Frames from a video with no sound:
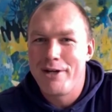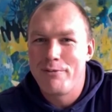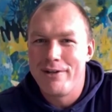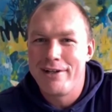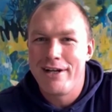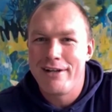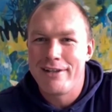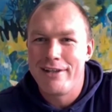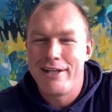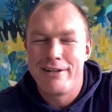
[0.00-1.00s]
equal it out,
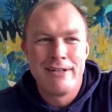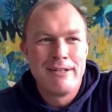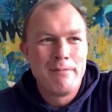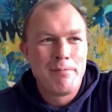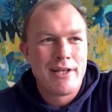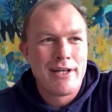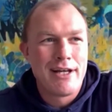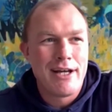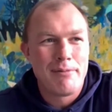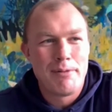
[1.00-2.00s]

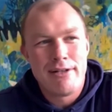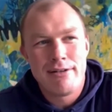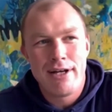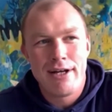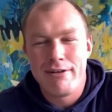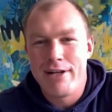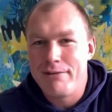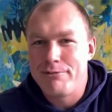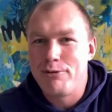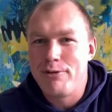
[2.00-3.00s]
and then I don't
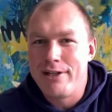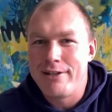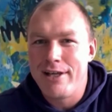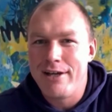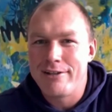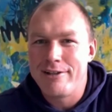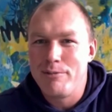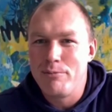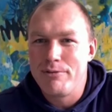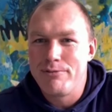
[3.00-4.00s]
have to really tag
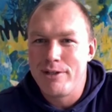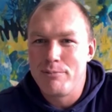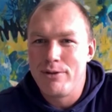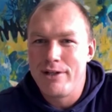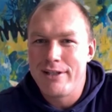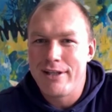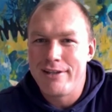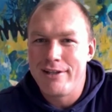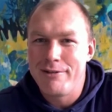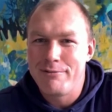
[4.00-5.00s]
team with Jan Boland. I
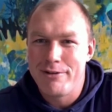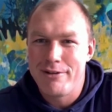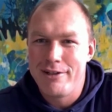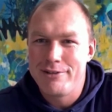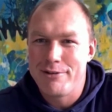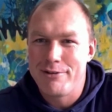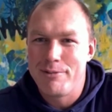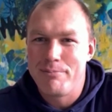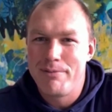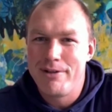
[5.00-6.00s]
think he's got the
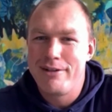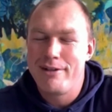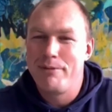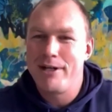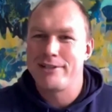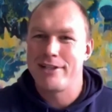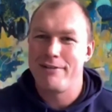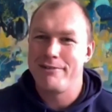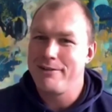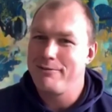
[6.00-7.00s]
backs
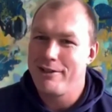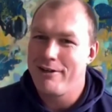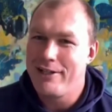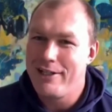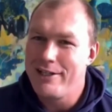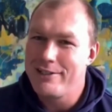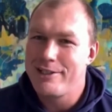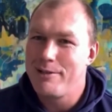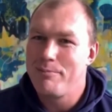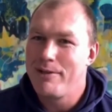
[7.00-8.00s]
covered, even though he leads
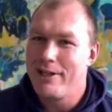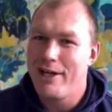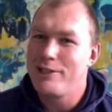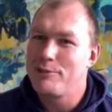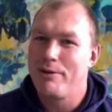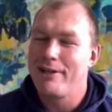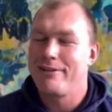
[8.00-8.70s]
them in age by